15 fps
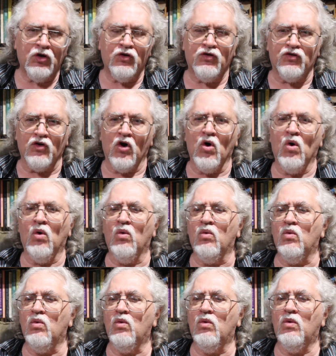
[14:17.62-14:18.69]
So
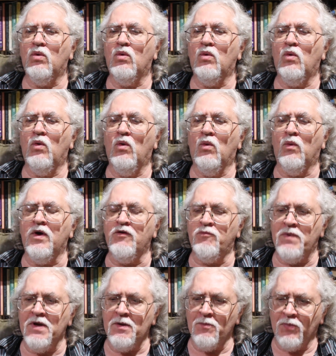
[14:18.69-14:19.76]

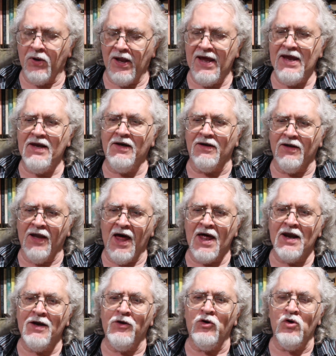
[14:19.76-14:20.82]
we've been playing a
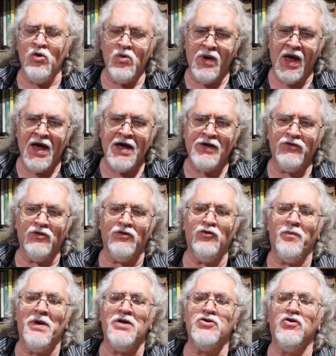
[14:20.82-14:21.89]
lot of new guys on
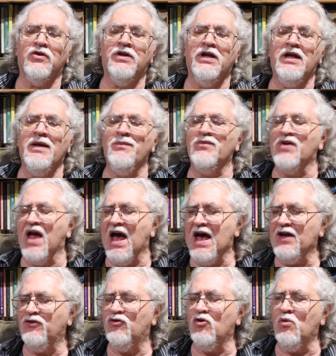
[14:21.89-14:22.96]
special teams,
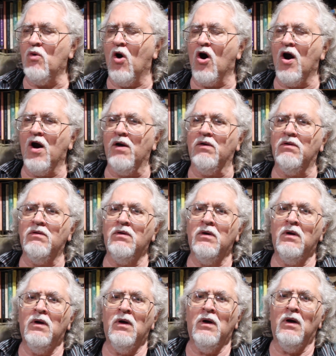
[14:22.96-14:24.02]
guys who aren't
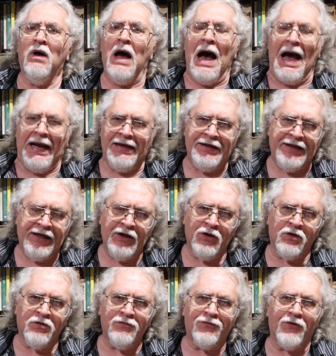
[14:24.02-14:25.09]

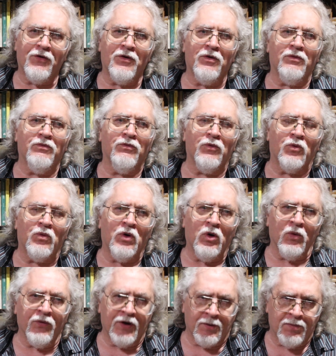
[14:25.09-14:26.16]
ideal for the
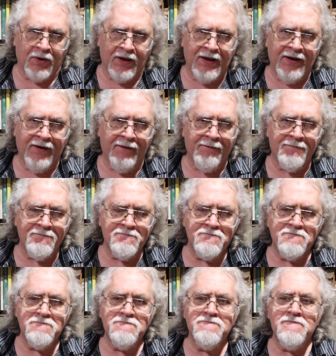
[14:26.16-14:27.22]
role they're playing.
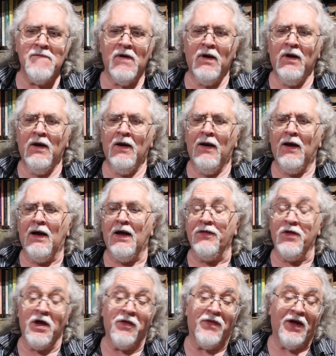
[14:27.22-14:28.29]
I
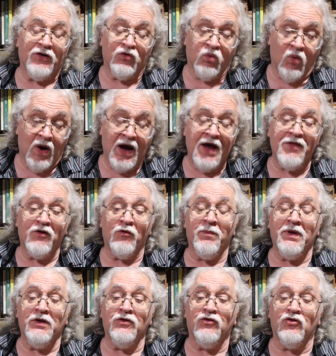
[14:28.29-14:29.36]
think that's why there have
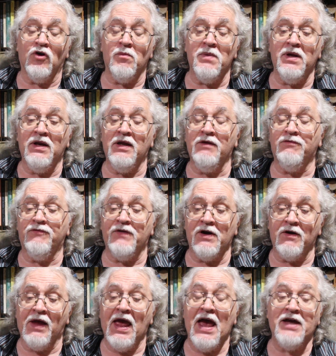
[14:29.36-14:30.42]
been so many
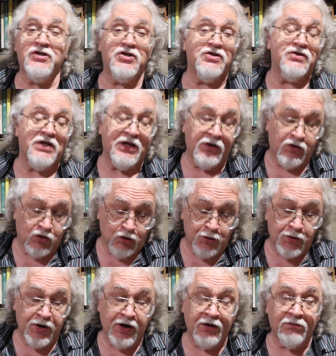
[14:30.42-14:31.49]
fair catches,
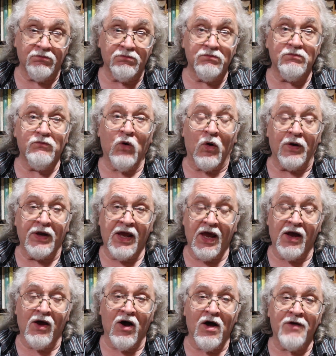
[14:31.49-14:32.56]
including on
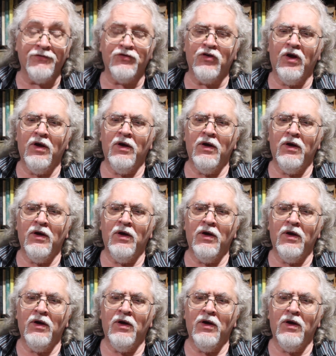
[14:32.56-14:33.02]
kickoffs.